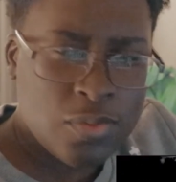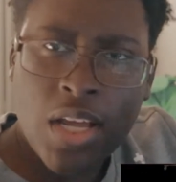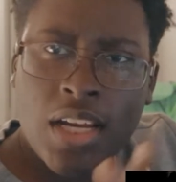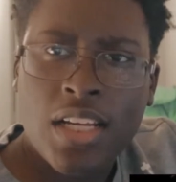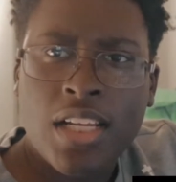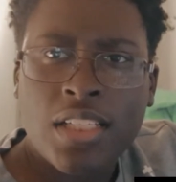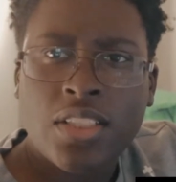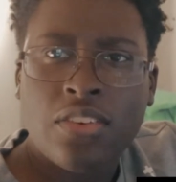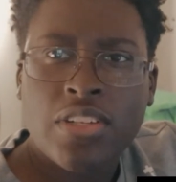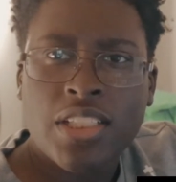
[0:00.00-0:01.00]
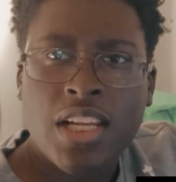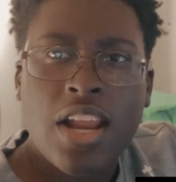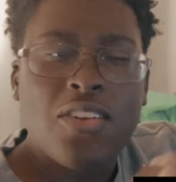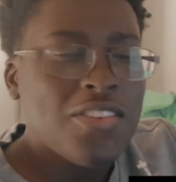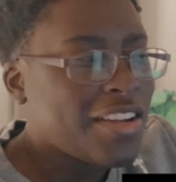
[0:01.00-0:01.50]
Knocking the dust off this
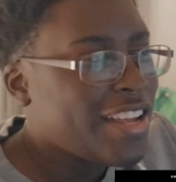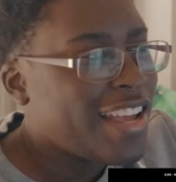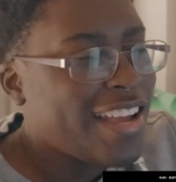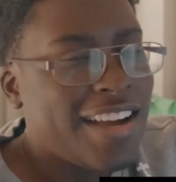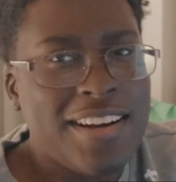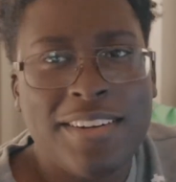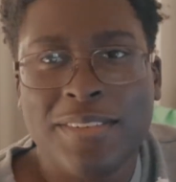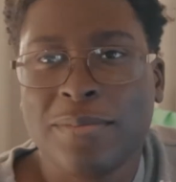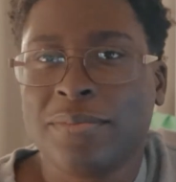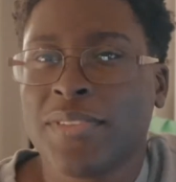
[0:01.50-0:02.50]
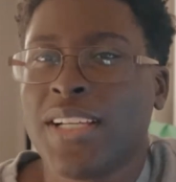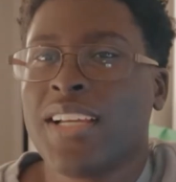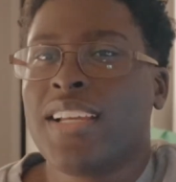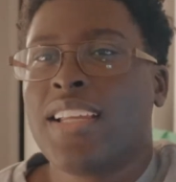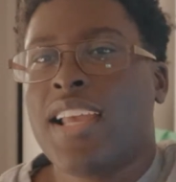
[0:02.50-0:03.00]
channel.
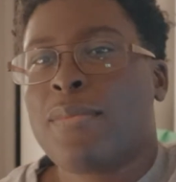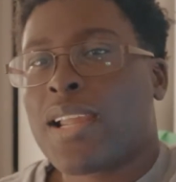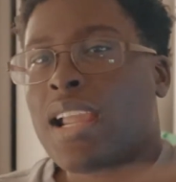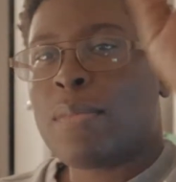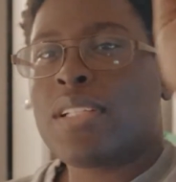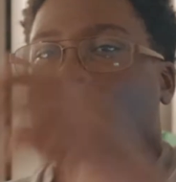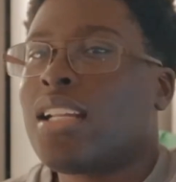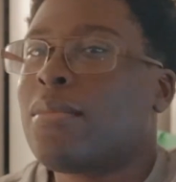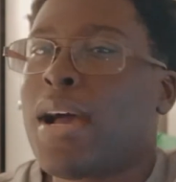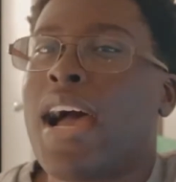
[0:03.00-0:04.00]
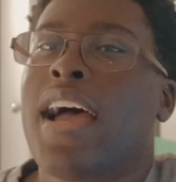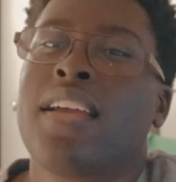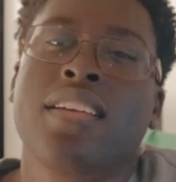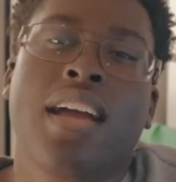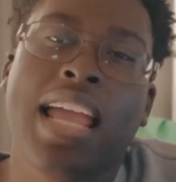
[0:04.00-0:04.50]
Yeah, my camera's set up
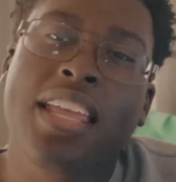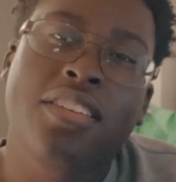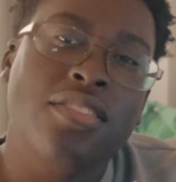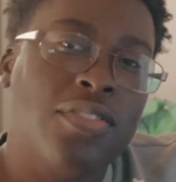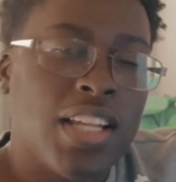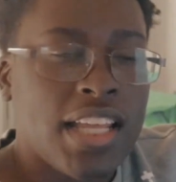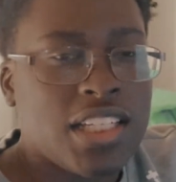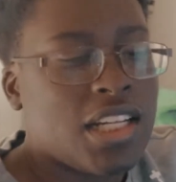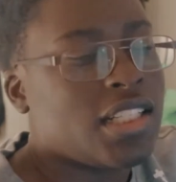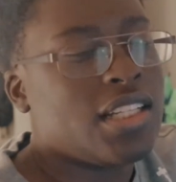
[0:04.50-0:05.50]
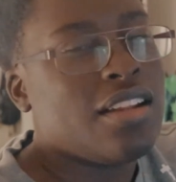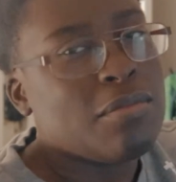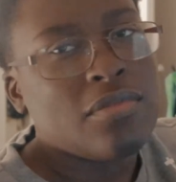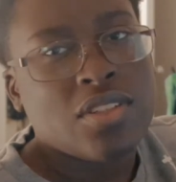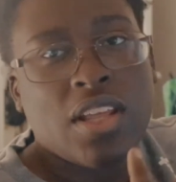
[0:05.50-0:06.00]
high. I ain't feel like adjusting it.
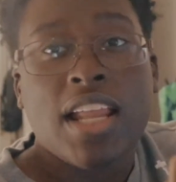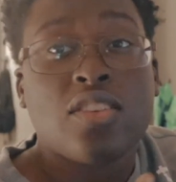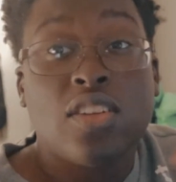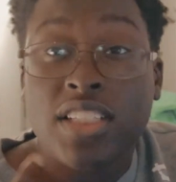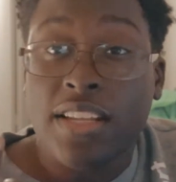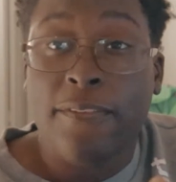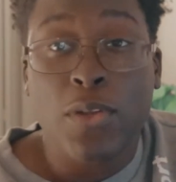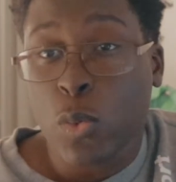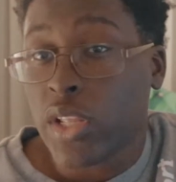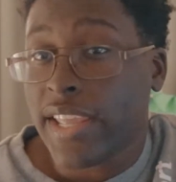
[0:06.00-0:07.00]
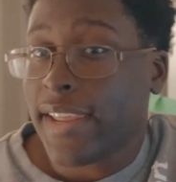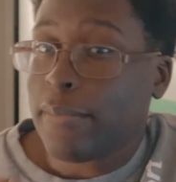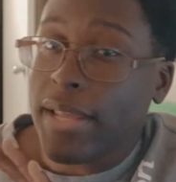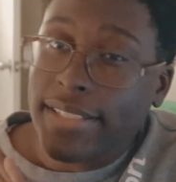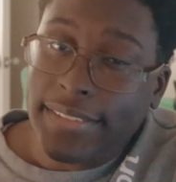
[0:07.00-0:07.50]
So, you guys are going to see a floating
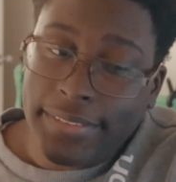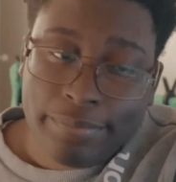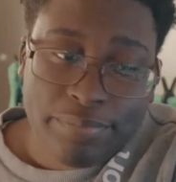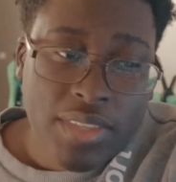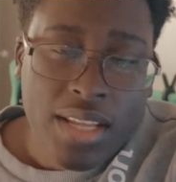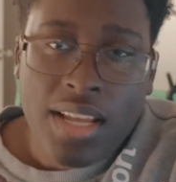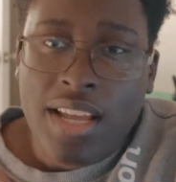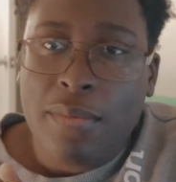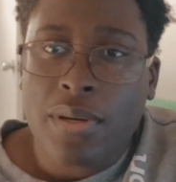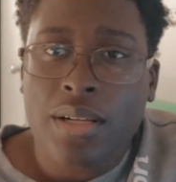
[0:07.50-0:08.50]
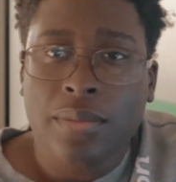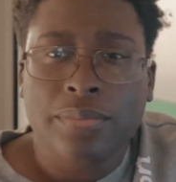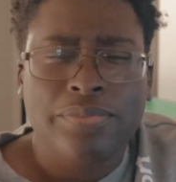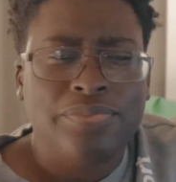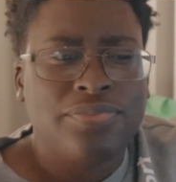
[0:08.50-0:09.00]
head, basically.
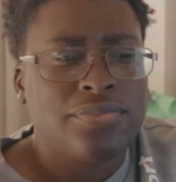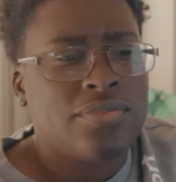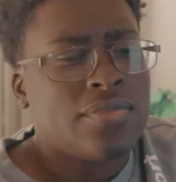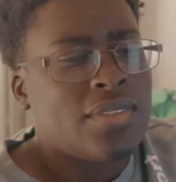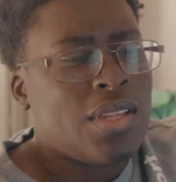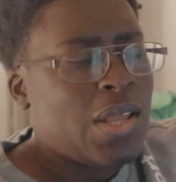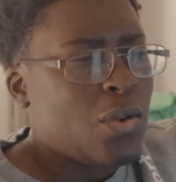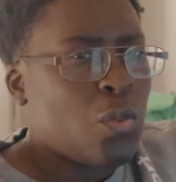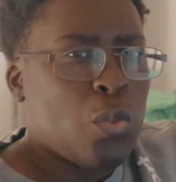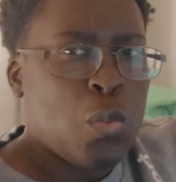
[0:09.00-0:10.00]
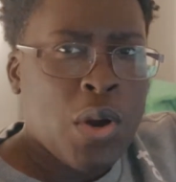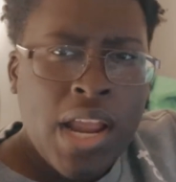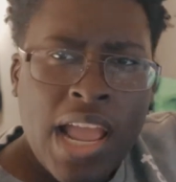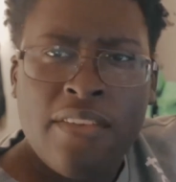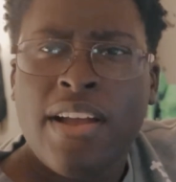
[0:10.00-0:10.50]
But,
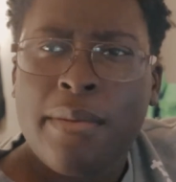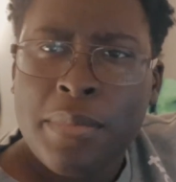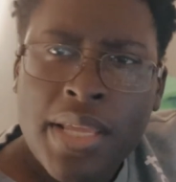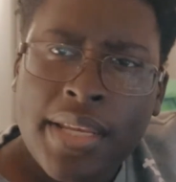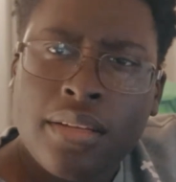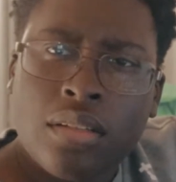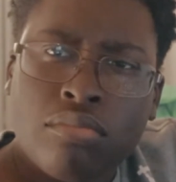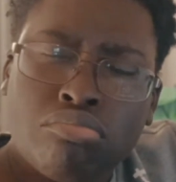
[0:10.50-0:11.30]
where have I been?